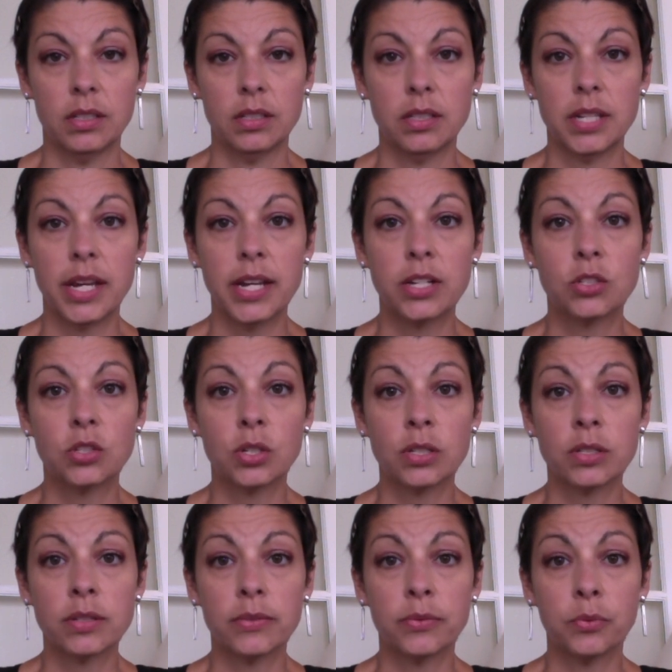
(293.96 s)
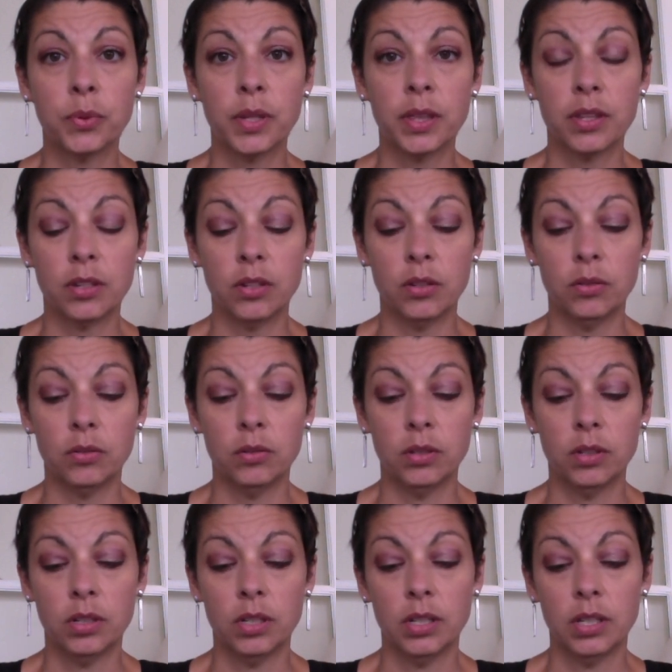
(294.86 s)
Take Josef with you,
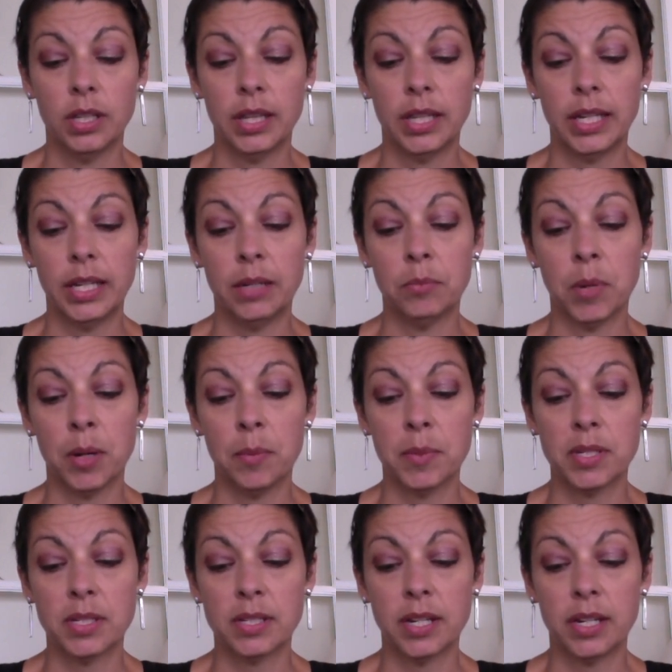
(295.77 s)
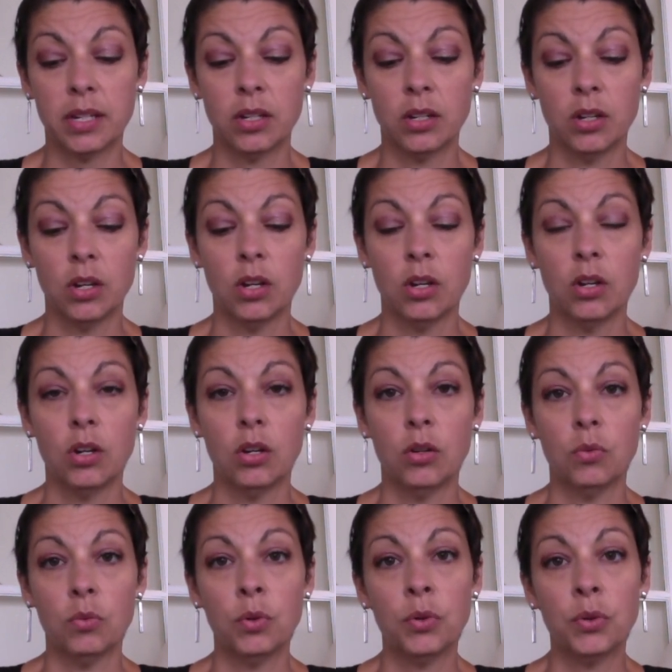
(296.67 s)
then, Mamma said.
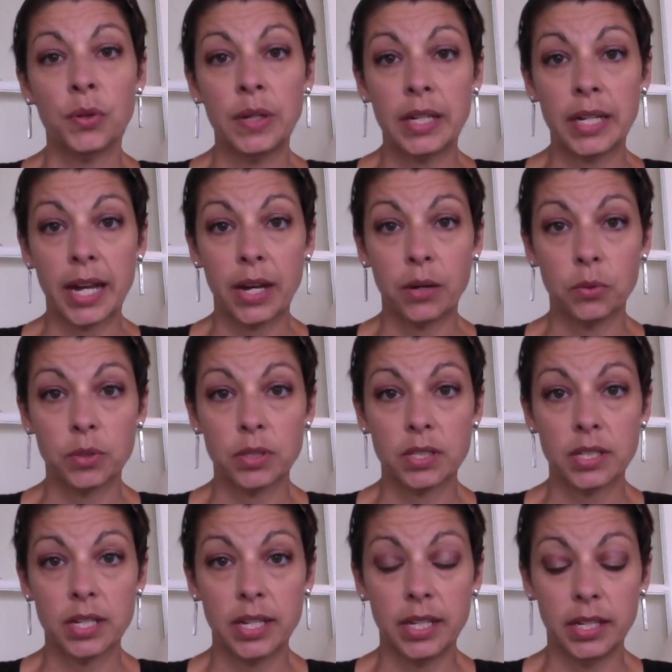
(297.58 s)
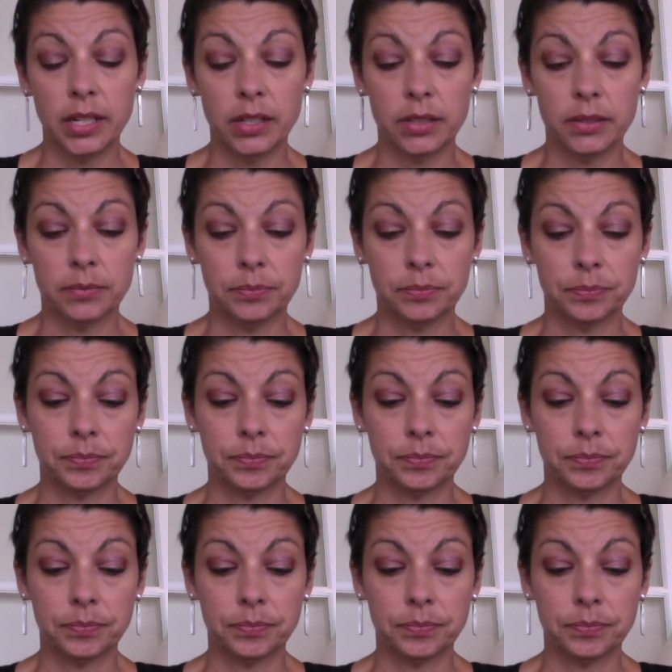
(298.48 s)
Ruthie and I will stay here.